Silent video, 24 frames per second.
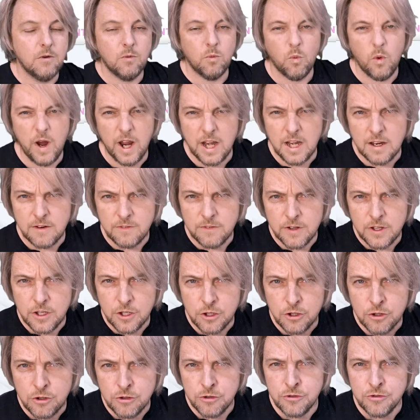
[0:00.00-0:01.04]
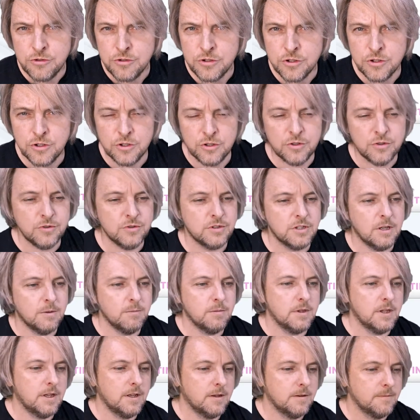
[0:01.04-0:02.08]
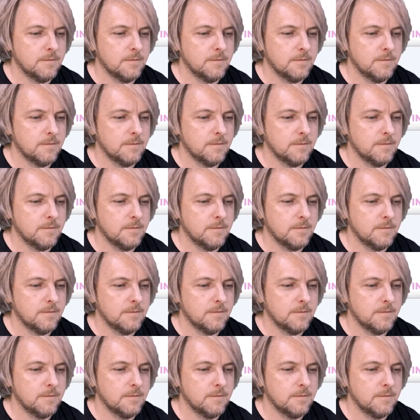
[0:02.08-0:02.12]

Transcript: Waiting for Yahusha to do something.